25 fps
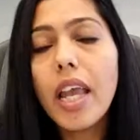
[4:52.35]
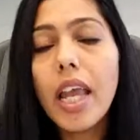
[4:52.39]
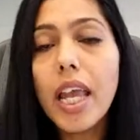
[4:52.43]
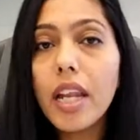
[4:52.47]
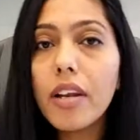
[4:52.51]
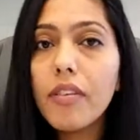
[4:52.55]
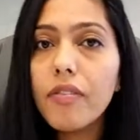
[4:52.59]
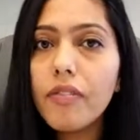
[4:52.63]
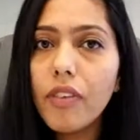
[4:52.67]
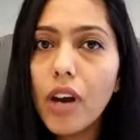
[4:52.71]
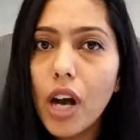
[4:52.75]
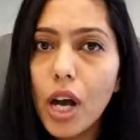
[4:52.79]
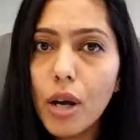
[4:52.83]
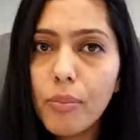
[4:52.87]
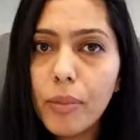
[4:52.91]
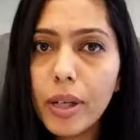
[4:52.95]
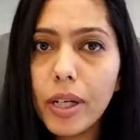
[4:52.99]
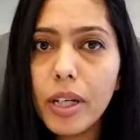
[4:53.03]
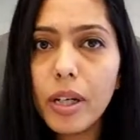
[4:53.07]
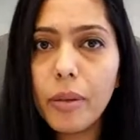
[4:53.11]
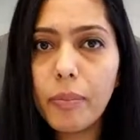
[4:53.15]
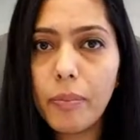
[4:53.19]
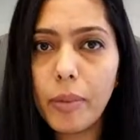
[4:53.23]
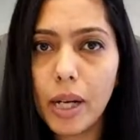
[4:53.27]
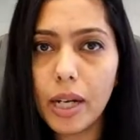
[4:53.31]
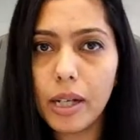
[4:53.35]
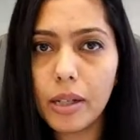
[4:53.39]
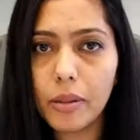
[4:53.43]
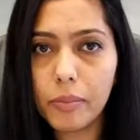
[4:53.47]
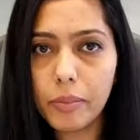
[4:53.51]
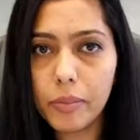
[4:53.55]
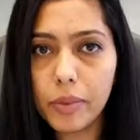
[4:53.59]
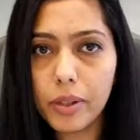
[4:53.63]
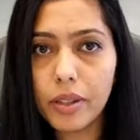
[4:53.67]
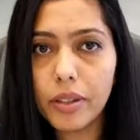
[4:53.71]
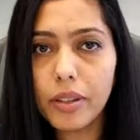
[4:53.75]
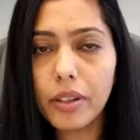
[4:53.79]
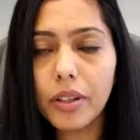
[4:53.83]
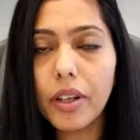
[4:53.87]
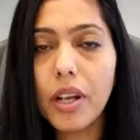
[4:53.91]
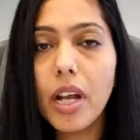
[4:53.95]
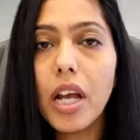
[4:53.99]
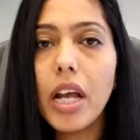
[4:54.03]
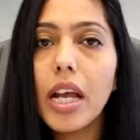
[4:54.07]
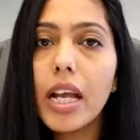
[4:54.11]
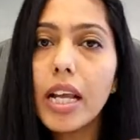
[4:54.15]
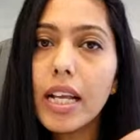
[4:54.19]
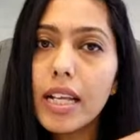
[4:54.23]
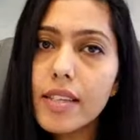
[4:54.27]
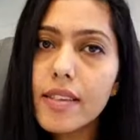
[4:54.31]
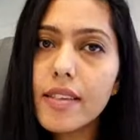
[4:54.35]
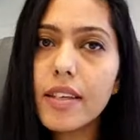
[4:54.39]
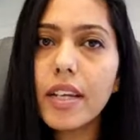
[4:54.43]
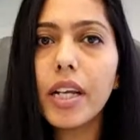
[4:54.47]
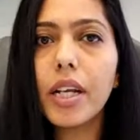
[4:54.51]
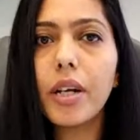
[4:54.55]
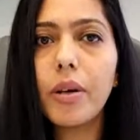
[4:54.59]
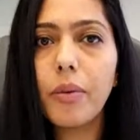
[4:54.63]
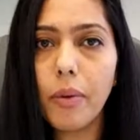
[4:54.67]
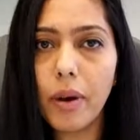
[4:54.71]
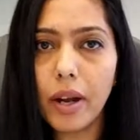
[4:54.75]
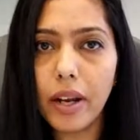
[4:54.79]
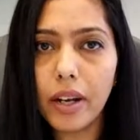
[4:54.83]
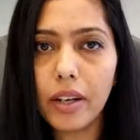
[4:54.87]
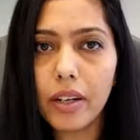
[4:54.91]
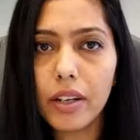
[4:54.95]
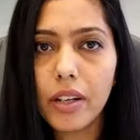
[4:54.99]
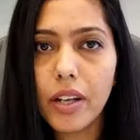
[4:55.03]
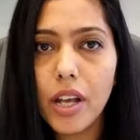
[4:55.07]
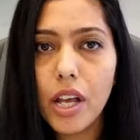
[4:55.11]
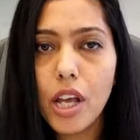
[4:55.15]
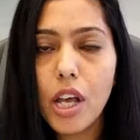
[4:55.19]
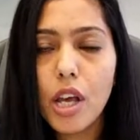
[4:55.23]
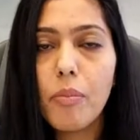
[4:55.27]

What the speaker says: environment department is required.